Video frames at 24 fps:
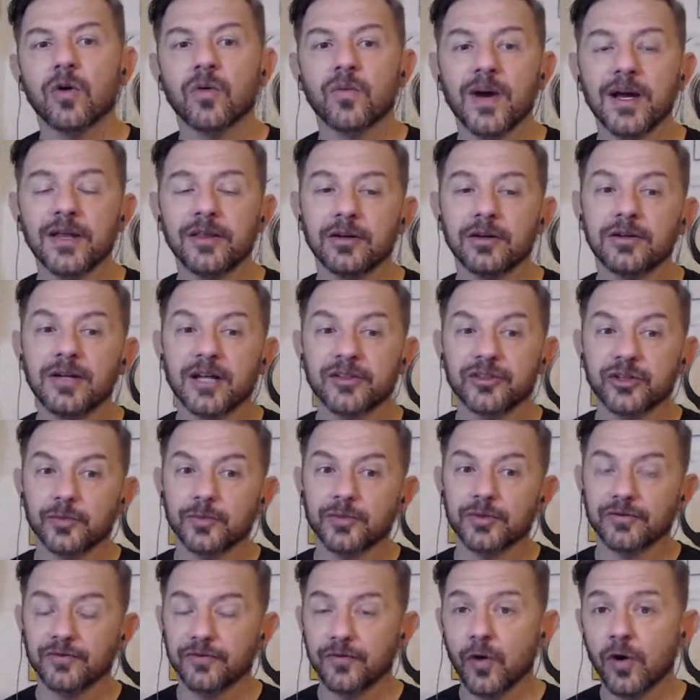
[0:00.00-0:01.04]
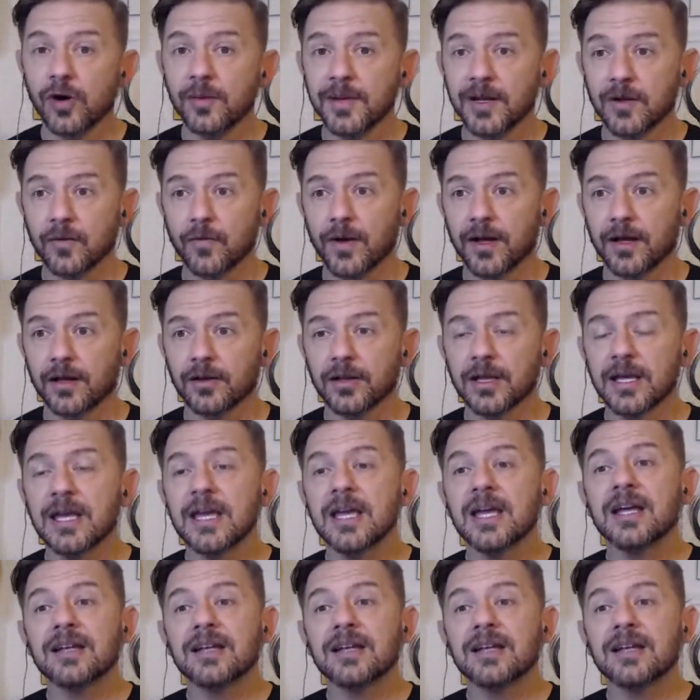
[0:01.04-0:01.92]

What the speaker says: or whether or not they're performing well,